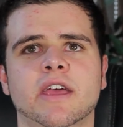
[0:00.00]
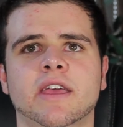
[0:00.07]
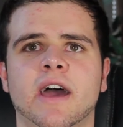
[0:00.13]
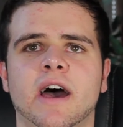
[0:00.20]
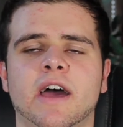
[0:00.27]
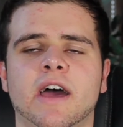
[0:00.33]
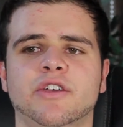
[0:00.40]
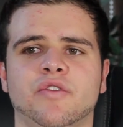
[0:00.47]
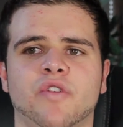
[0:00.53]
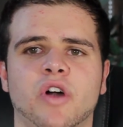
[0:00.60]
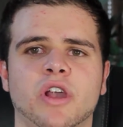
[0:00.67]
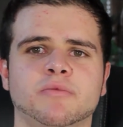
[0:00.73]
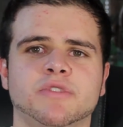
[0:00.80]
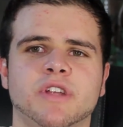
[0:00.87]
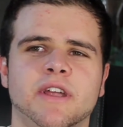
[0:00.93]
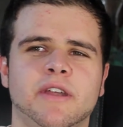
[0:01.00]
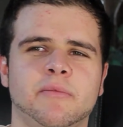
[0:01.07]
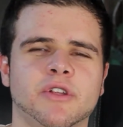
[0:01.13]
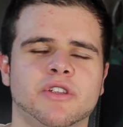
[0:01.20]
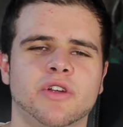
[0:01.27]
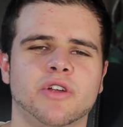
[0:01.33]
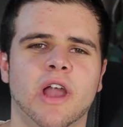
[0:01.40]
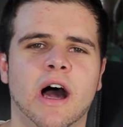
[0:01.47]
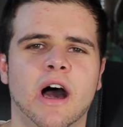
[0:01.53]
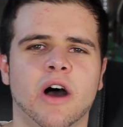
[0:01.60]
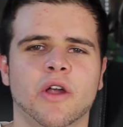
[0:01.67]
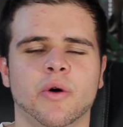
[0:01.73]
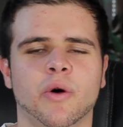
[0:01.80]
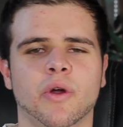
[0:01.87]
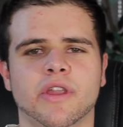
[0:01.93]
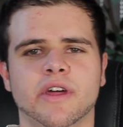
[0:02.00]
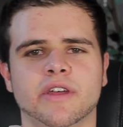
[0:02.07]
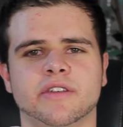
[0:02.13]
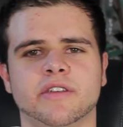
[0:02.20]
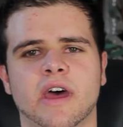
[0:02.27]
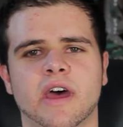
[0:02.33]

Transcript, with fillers: yeah, your volume's a little bit too loud or this,